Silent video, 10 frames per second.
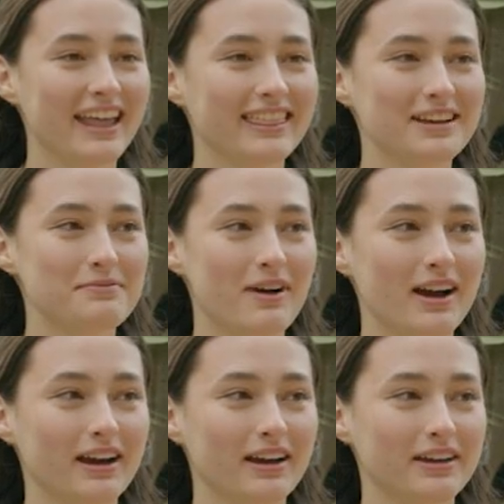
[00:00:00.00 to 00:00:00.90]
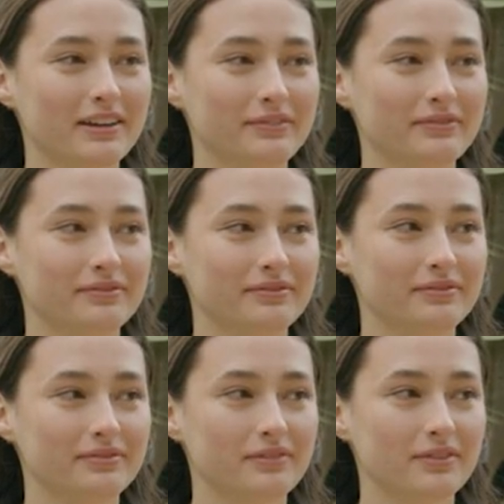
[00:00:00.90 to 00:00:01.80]
I think my
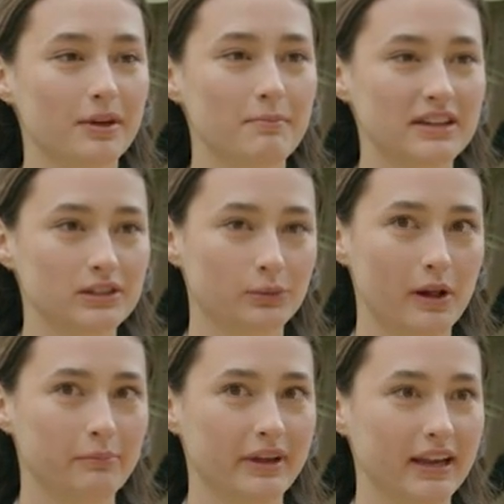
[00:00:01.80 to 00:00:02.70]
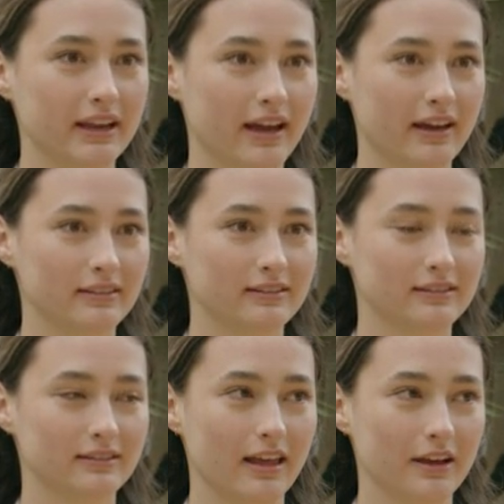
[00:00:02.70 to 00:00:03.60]
mental well-being
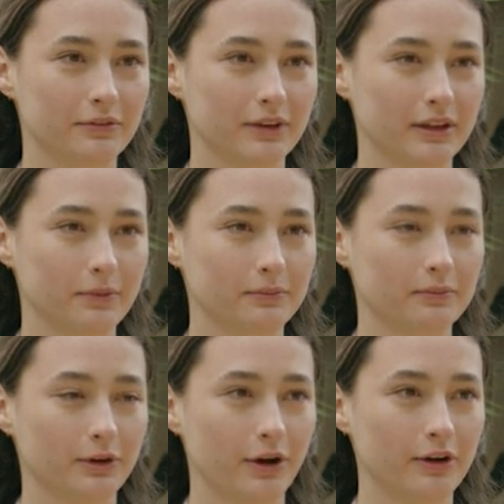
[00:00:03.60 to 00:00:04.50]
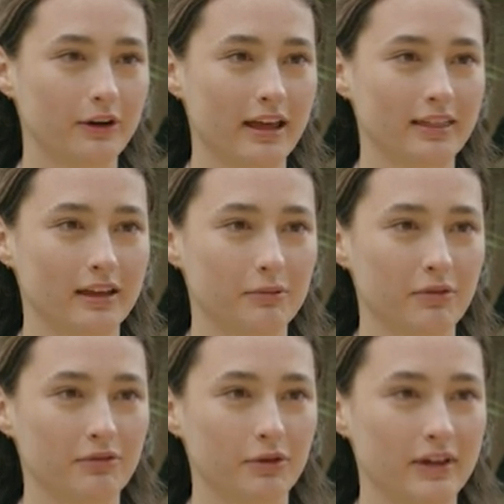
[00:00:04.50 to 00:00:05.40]
has like really grown. I think
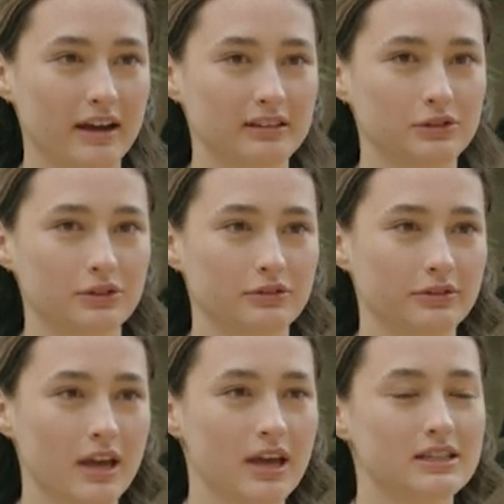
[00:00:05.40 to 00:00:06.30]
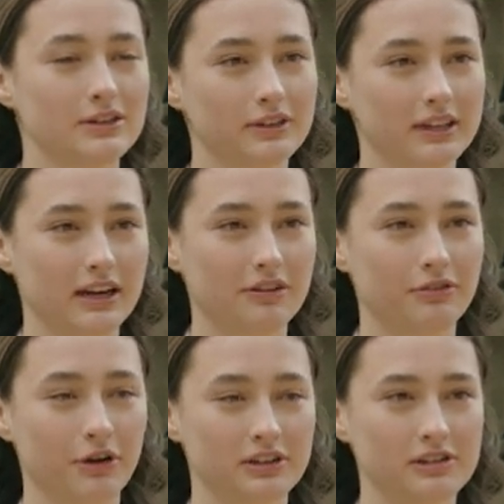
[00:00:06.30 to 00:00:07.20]
before that I sort of didn't really need to
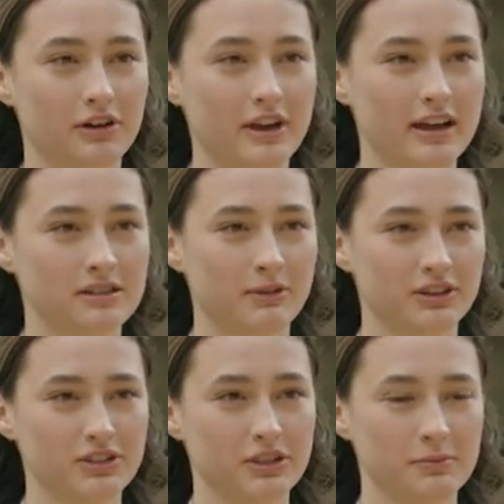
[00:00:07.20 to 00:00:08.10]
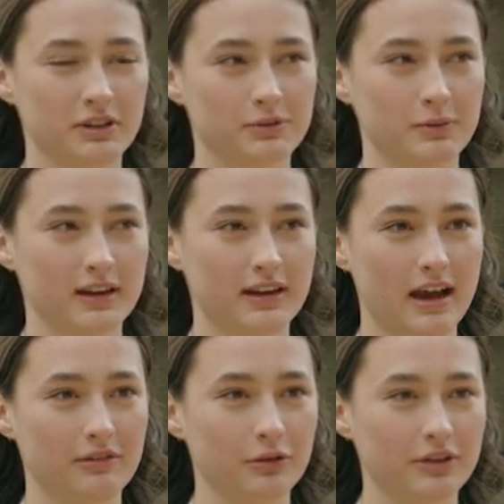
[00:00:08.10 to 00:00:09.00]
focus on it as much just because we didn't
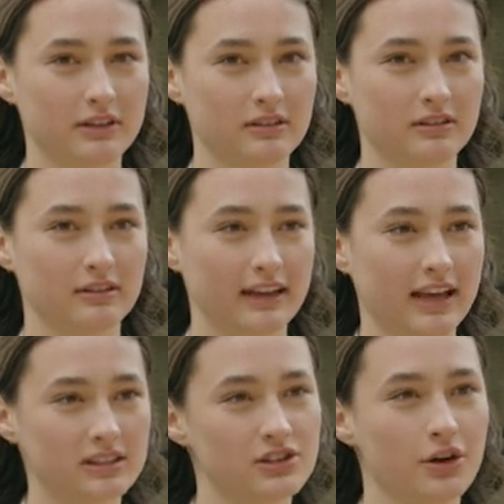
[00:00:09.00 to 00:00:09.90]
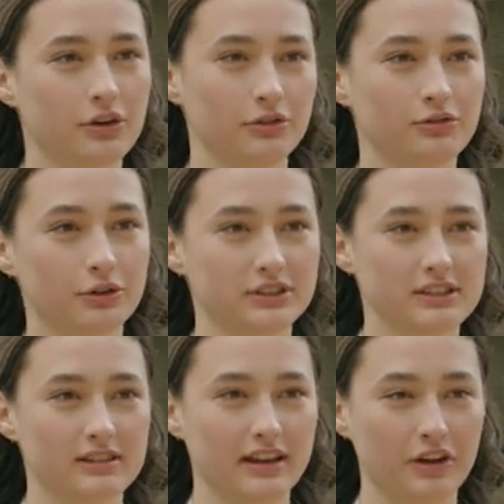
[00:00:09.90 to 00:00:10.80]
have all these like external
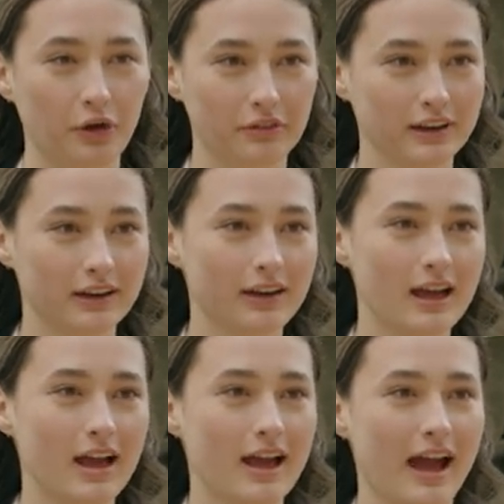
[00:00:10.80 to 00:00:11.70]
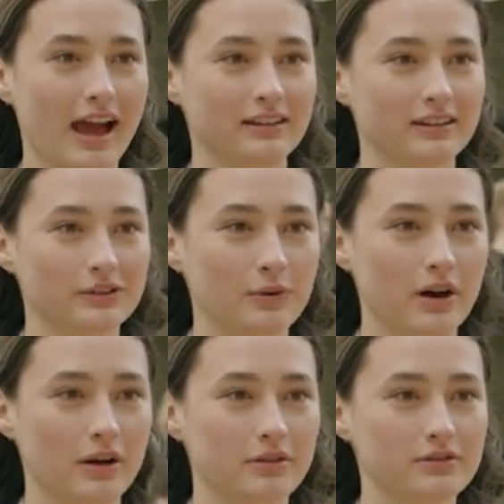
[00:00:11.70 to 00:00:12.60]
forces like COVID and year
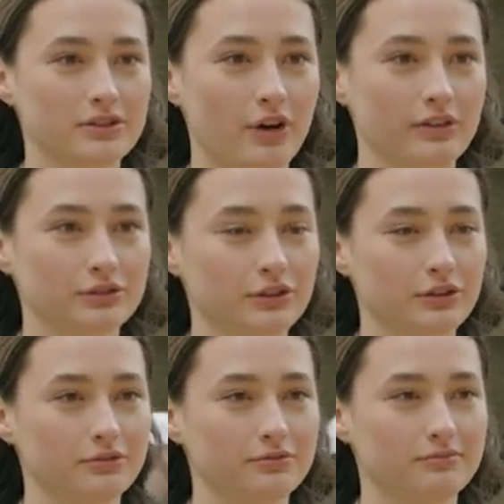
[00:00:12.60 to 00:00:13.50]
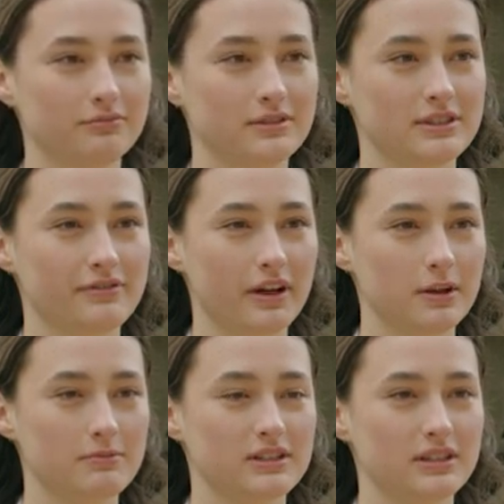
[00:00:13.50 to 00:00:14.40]
12. So I've sort of
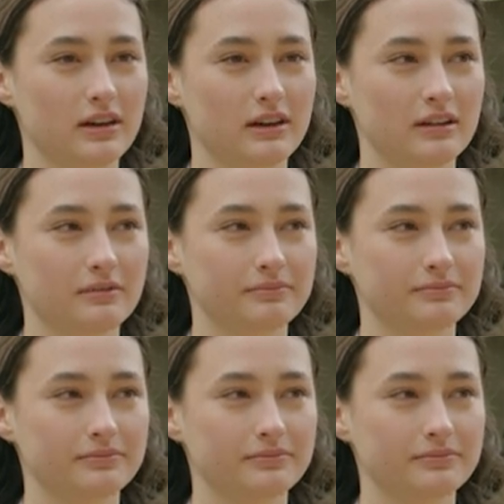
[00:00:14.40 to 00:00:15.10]
developed, I